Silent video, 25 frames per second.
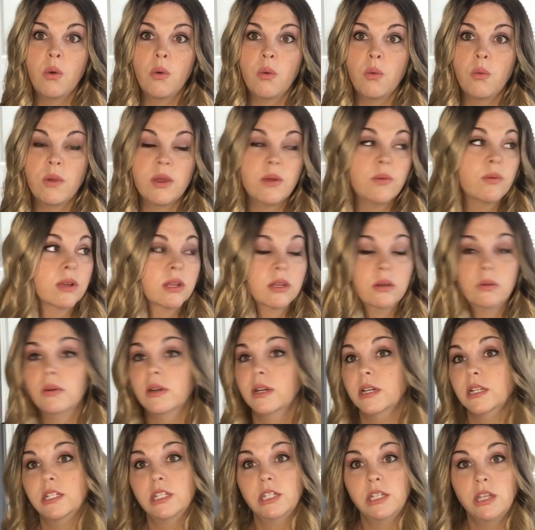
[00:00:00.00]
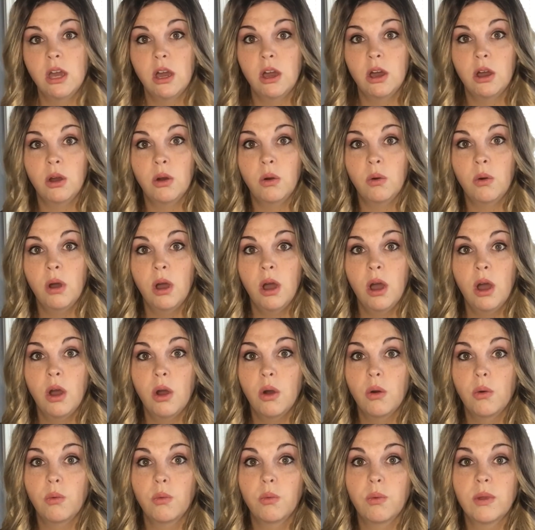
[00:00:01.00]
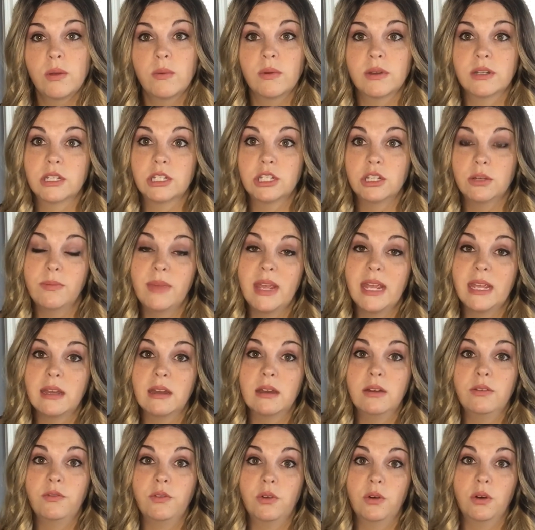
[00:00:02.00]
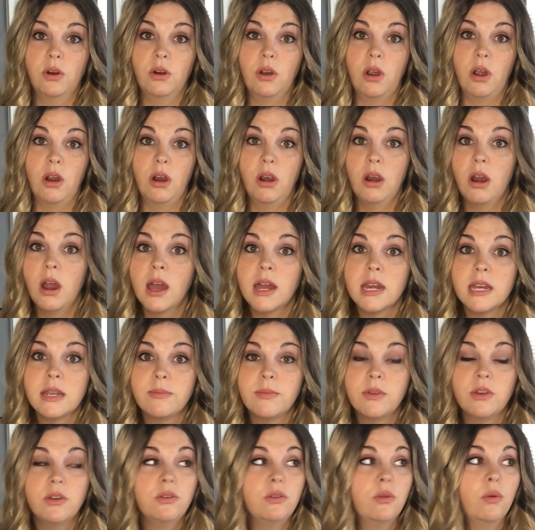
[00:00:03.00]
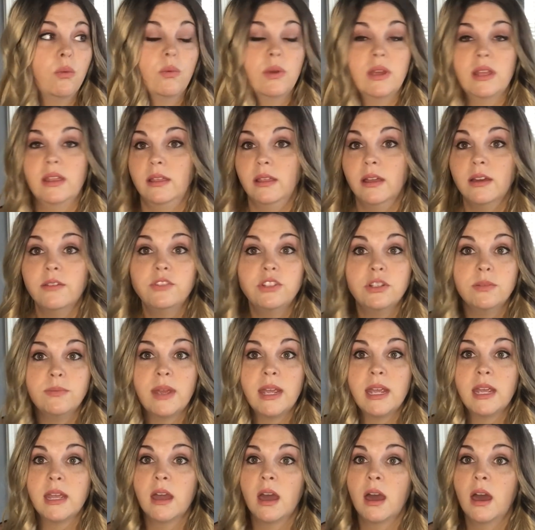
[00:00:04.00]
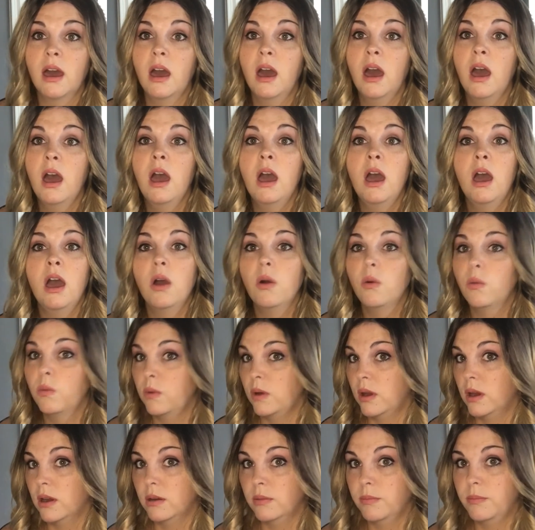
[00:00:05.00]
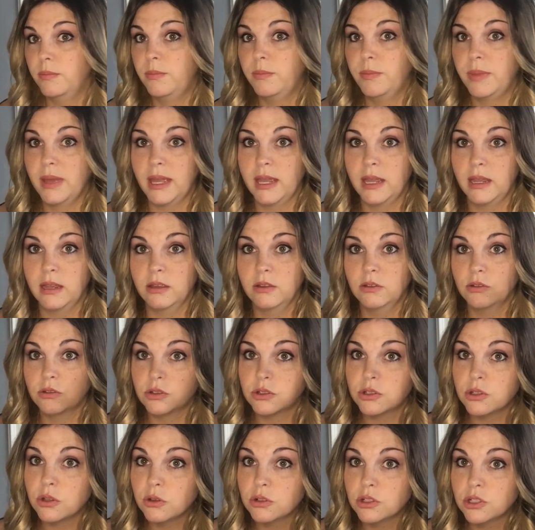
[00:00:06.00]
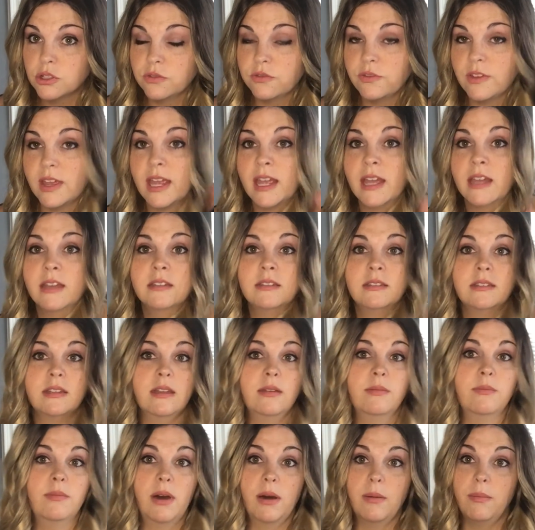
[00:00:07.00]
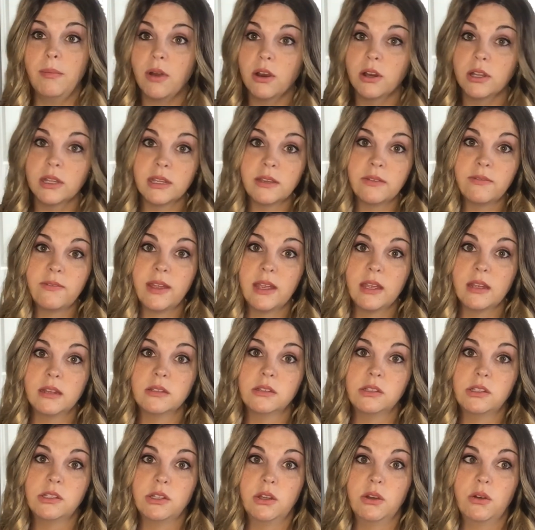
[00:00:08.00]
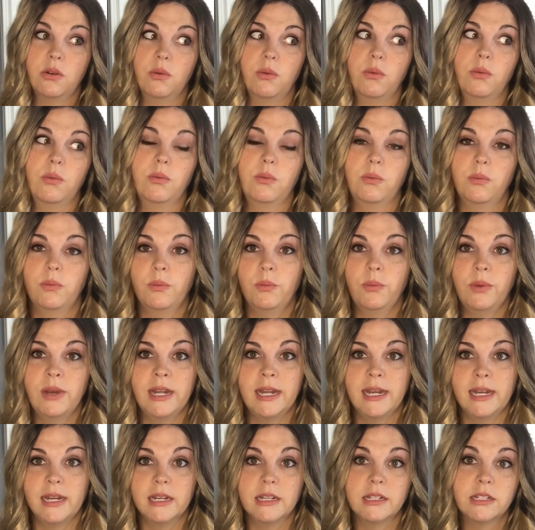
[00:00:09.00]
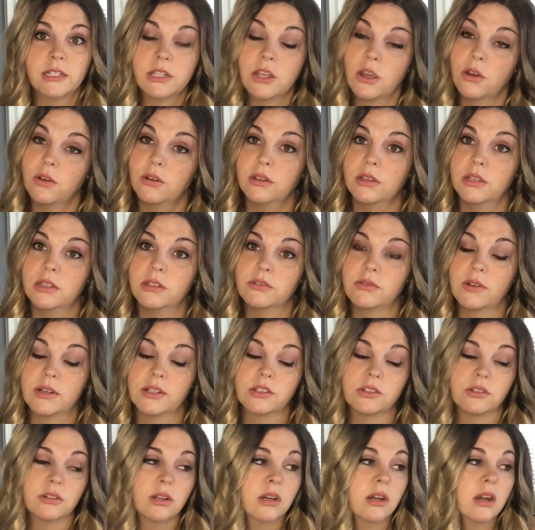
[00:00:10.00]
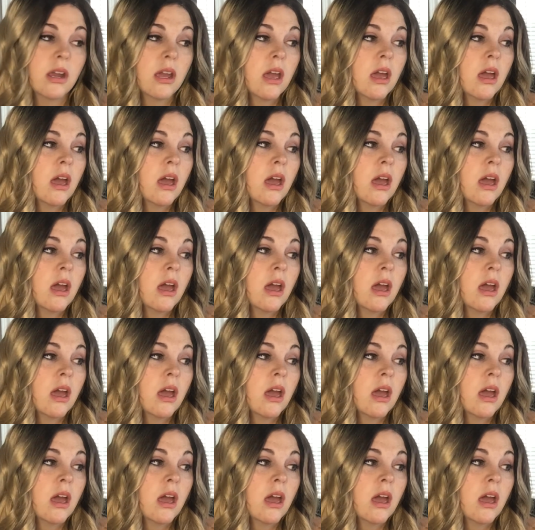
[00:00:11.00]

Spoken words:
we really wanted to go. We went to Jamaica for our honeymoon. We love Jamaica. We're big Soulja fans and Bob Marley fans, so we needed to go to this restaurant.